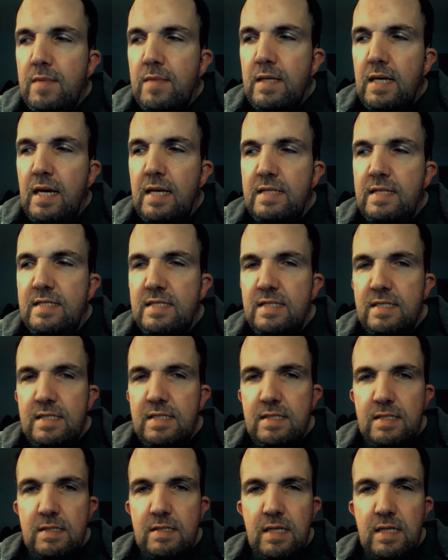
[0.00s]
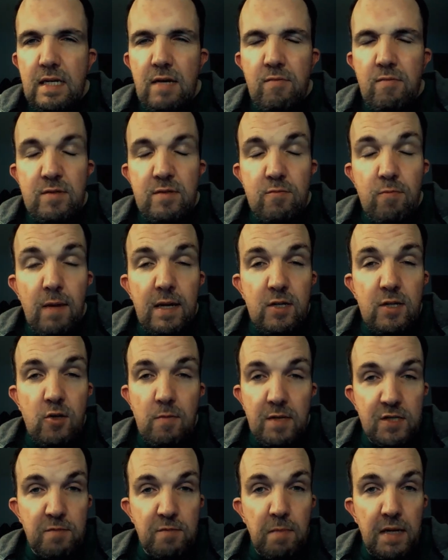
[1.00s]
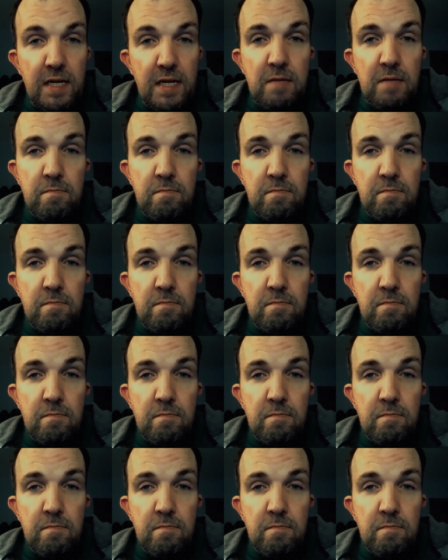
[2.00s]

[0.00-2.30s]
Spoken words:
it was way too much money,